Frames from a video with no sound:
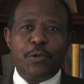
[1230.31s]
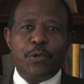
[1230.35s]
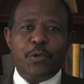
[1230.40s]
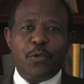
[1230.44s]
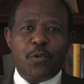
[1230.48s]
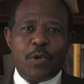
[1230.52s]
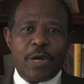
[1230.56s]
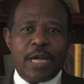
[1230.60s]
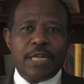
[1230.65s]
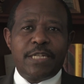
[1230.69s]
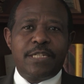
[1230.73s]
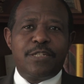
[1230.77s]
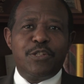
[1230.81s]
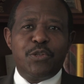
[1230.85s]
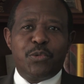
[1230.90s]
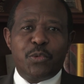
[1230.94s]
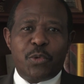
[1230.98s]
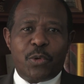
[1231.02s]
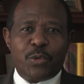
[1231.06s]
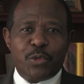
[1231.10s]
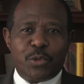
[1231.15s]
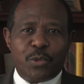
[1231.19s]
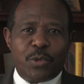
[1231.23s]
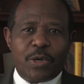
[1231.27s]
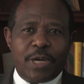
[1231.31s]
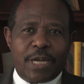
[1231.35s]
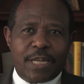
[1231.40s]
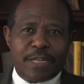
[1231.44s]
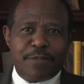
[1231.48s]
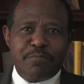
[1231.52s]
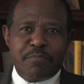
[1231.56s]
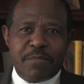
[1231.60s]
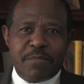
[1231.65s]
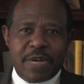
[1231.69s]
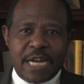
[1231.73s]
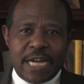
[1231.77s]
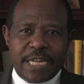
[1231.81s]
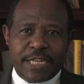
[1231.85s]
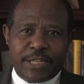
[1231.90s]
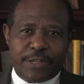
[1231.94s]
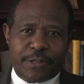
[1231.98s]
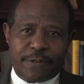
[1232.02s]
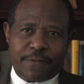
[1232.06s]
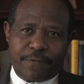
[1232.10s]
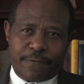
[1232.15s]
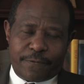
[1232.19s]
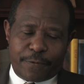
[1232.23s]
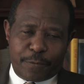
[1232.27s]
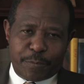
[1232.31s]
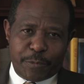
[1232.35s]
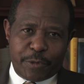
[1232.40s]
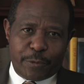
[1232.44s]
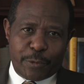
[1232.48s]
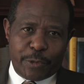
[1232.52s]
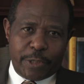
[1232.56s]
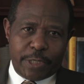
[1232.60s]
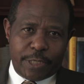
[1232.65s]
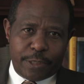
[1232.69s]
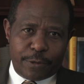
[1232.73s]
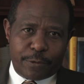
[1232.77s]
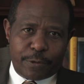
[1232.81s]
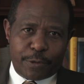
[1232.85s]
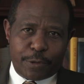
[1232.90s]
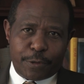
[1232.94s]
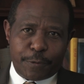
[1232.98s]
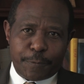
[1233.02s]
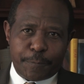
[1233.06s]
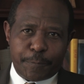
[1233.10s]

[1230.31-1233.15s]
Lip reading: What do you admire from your hero?